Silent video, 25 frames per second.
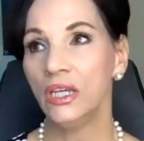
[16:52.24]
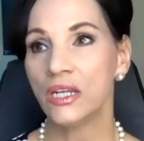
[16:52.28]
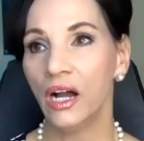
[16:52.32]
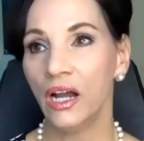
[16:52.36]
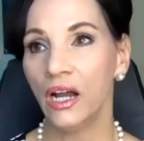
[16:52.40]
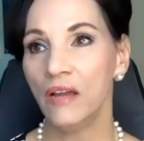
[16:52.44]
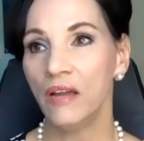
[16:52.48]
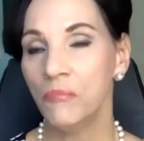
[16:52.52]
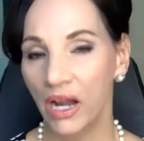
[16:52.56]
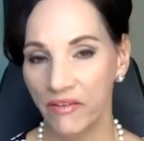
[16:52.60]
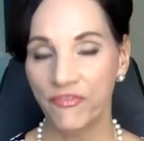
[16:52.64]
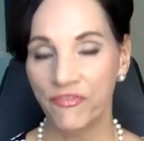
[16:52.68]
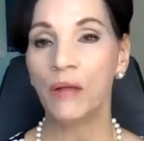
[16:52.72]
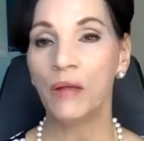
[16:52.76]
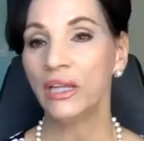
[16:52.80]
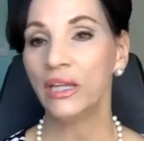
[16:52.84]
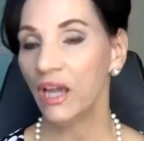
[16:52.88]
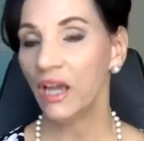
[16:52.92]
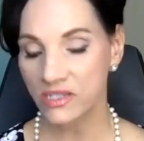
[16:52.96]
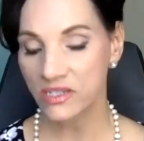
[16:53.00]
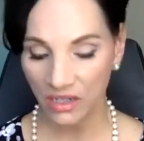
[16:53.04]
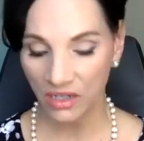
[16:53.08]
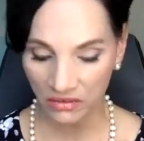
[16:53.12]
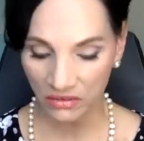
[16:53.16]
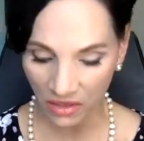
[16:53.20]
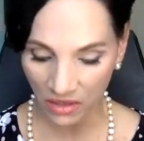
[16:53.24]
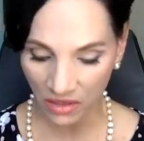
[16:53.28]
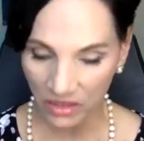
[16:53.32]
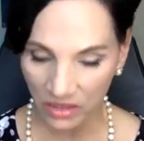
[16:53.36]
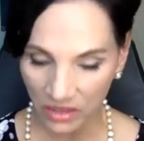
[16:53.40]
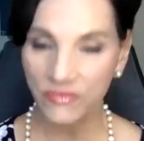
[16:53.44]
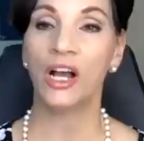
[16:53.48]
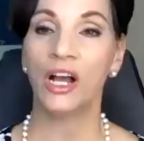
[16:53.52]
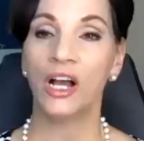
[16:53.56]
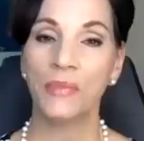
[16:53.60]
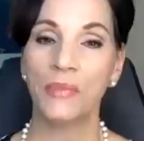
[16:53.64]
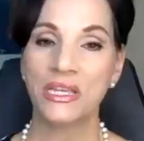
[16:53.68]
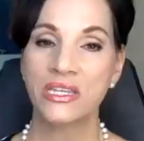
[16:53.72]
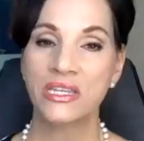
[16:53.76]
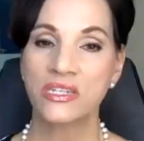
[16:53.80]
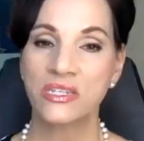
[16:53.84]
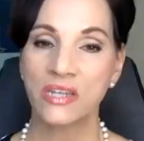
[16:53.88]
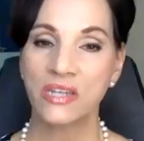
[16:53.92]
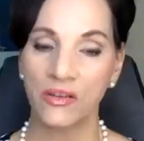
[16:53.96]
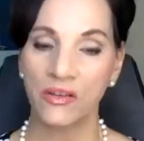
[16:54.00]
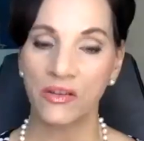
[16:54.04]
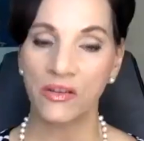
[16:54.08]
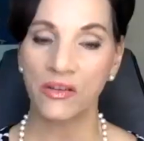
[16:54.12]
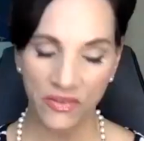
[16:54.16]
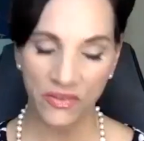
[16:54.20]
And I, I, my family
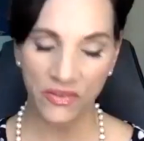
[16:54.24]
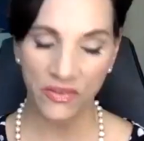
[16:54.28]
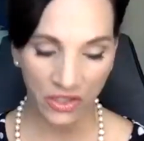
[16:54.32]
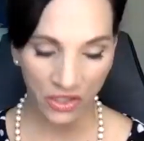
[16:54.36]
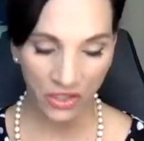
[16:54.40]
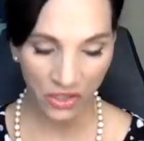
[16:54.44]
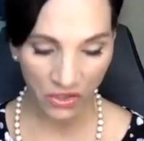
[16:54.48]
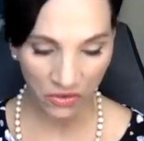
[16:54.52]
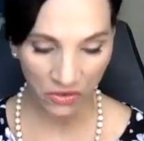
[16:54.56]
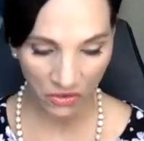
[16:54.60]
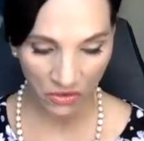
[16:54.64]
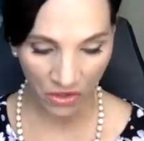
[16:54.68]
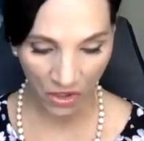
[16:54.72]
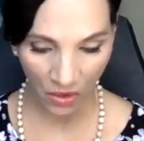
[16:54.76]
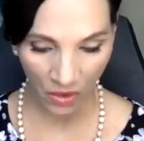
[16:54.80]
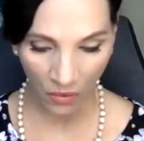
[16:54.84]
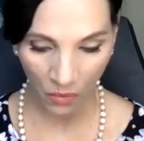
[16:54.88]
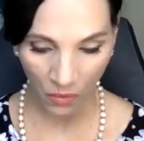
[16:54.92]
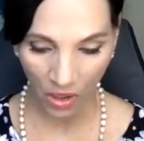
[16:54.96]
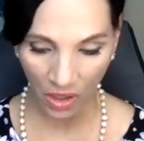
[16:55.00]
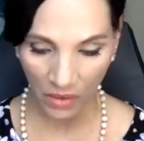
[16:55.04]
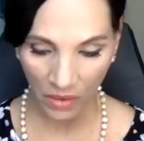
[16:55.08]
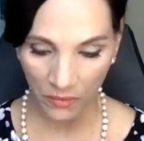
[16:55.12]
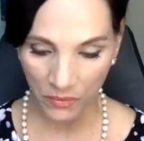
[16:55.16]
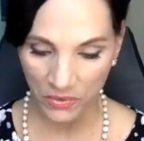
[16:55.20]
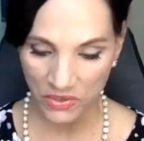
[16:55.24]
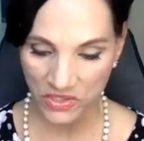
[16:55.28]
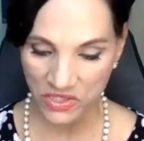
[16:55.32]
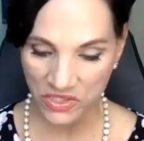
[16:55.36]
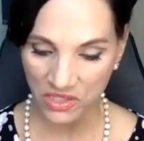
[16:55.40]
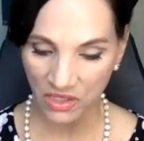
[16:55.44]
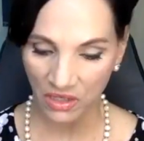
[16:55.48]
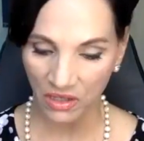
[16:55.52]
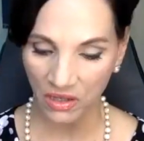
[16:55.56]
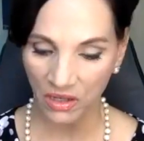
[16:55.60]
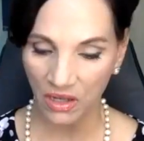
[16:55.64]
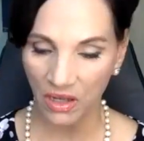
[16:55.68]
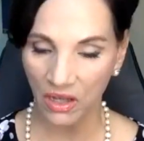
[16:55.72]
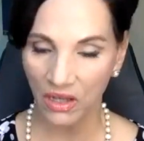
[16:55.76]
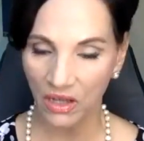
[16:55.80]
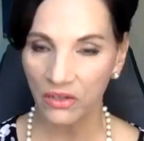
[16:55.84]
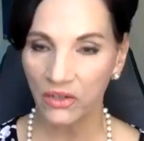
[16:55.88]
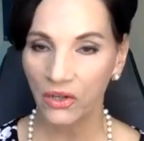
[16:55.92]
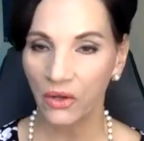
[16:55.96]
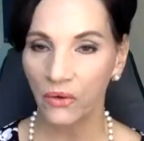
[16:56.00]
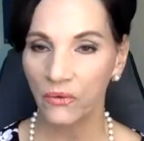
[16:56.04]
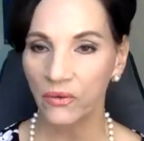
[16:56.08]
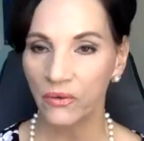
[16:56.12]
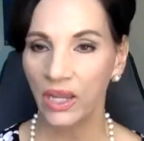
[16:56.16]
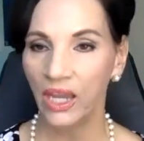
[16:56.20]
has a lot of addiction. I myself, I think, you know, I
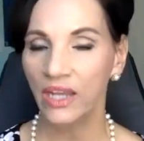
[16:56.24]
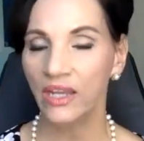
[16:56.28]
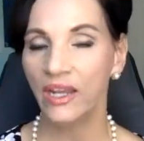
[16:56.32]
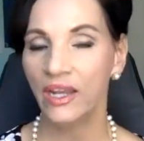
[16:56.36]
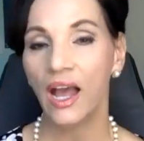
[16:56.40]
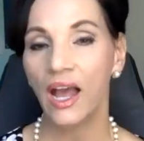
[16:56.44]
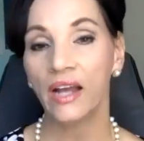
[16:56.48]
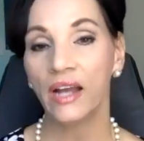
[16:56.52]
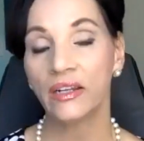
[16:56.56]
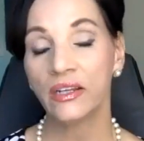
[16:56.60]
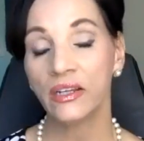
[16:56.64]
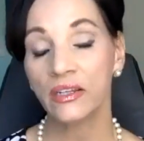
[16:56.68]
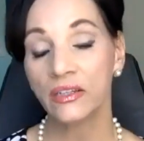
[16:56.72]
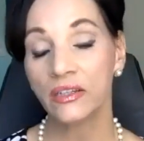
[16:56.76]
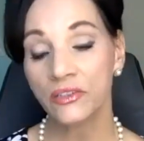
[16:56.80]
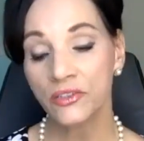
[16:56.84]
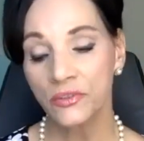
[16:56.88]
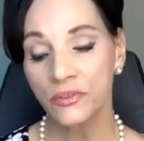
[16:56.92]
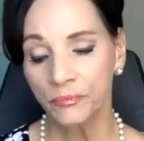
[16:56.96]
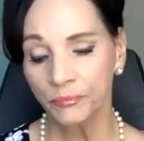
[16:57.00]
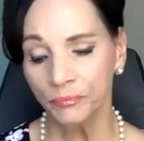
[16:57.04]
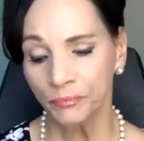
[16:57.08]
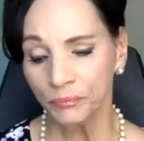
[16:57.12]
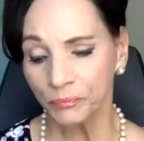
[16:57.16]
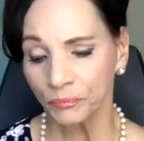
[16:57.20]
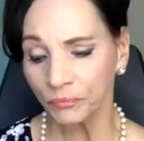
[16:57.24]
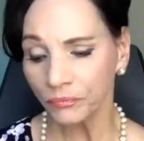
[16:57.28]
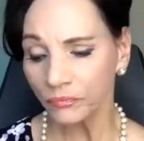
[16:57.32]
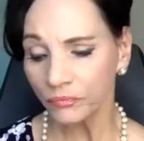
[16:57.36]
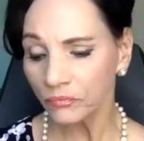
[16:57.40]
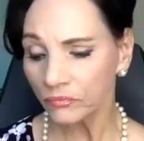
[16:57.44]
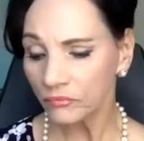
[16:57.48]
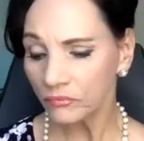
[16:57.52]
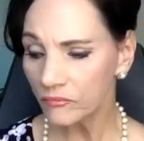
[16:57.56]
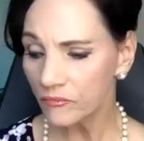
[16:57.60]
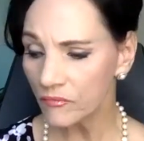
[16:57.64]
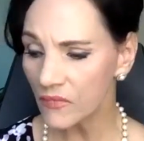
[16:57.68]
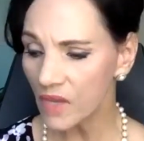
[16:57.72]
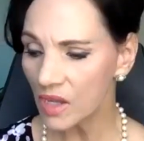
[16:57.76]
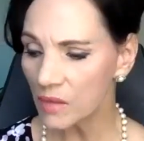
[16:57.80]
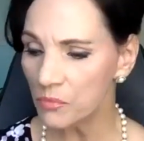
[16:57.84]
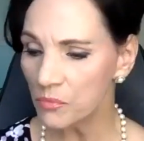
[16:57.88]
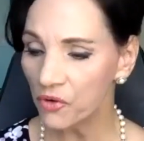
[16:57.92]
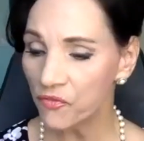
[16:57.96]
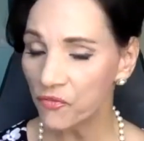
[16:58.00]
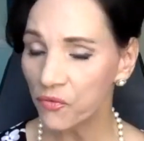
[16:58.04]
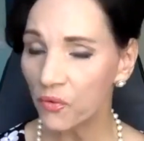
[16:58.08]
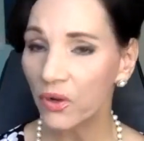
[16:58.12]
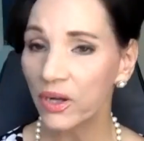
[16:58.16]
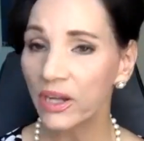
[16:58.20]
was a, a cocaine addict
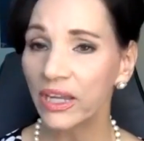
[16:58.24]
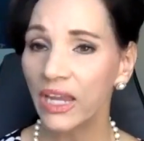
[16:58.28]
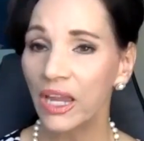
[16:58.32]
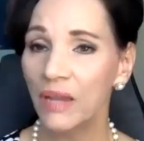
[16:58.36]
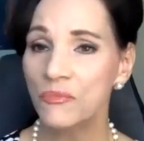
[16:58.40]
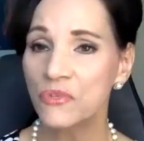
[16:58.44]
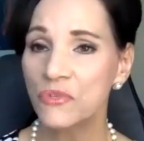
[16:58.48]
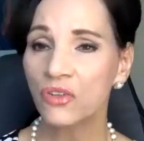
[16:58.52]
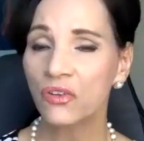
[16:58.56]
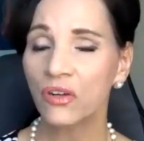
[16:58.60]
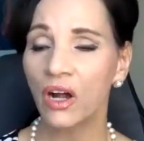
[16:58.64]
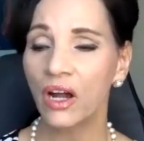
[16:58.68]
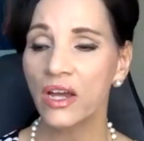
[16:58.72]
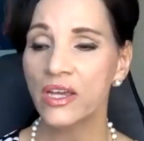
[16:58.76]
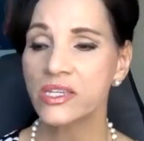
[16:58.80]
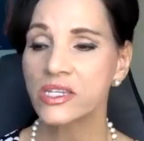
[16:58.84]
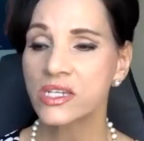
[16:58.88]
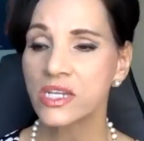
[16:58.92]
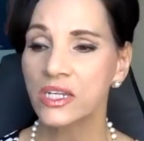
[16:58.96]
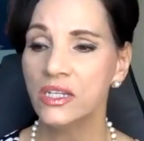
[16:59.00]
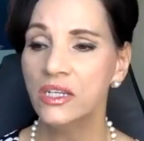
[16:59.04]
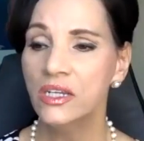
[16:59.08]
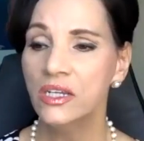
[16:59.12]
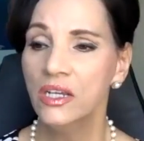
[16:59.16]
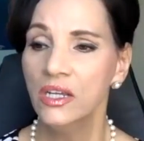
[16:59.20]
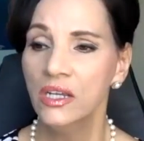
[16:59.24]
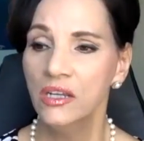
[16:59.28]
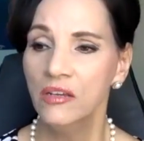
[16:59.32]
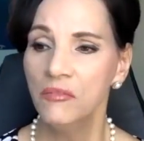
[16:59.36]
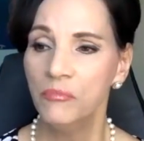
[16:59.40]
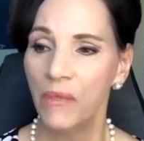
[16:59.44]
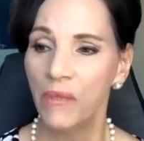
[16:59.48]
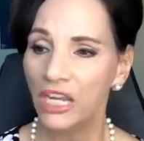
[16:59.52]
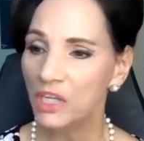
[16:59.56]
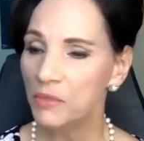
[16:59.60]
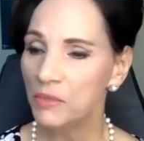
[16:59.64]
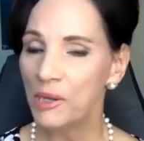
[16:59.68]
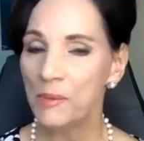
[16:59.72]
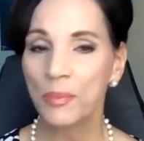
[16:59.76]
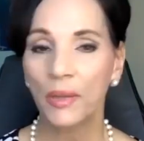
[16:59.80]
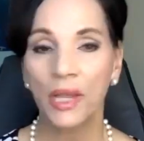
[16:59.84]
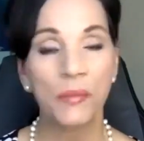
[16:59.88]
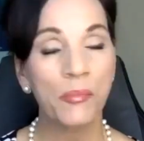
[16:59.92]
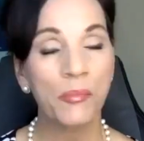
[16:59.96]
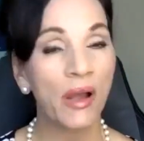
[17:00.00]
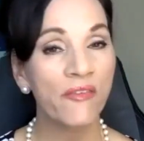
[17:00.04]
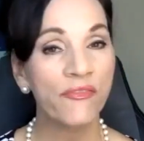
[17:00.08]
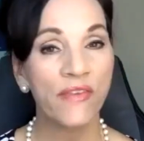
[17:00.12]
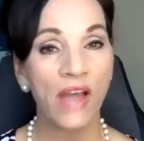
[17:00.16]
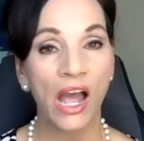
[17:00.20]
before I came to Christ. And many people in my
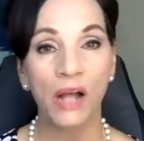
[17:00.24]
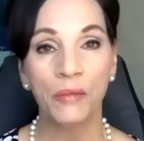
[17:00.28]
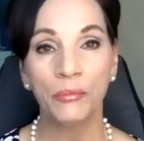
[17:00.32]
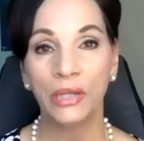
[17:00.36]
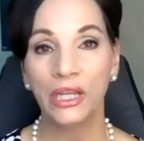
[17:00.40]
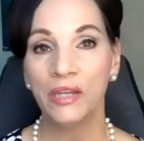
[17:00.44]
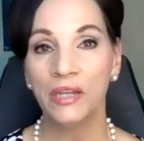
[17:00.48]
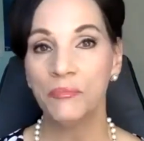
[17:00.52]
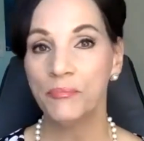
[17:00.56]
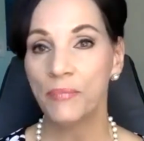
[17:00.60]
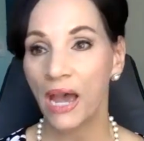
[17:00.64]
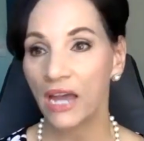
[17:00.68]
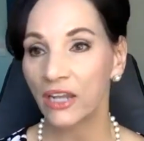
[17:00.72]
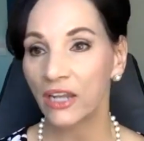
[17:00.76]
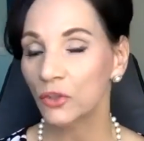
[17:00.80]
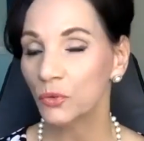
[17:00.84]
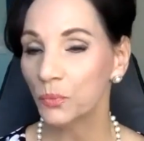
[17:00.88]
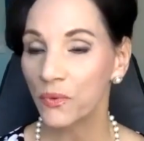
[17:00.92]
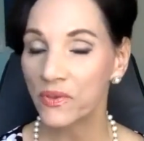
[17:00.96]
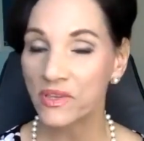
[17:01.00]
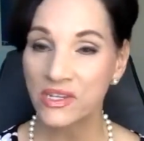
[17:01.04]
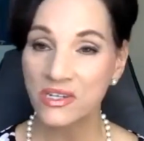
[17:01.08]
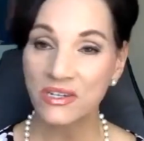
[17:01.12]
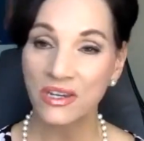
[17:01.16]
family battled with addiction.